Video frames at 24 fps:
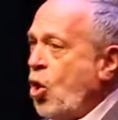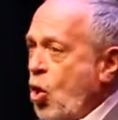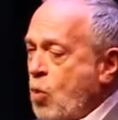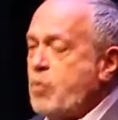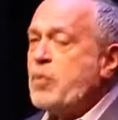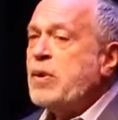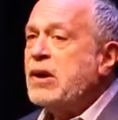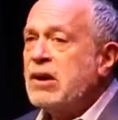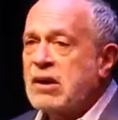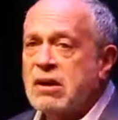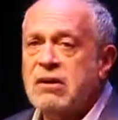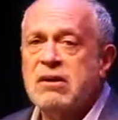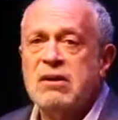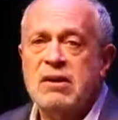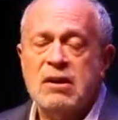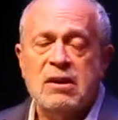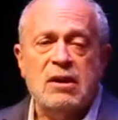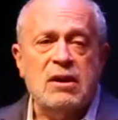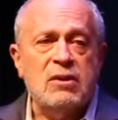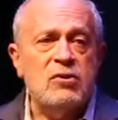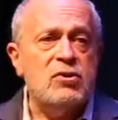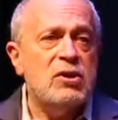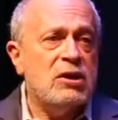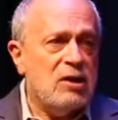open
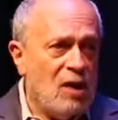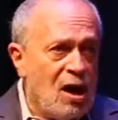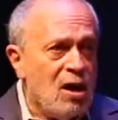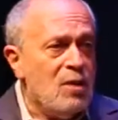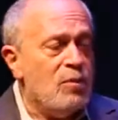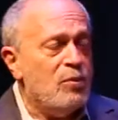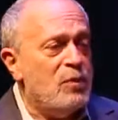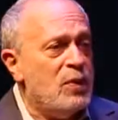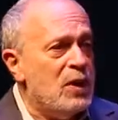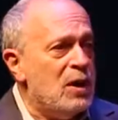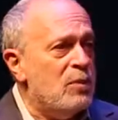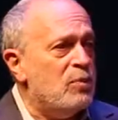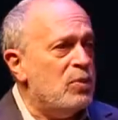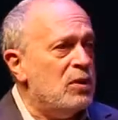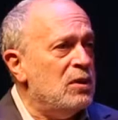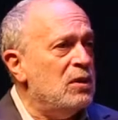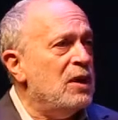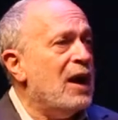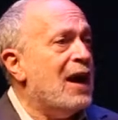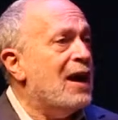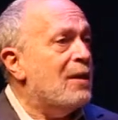to young people,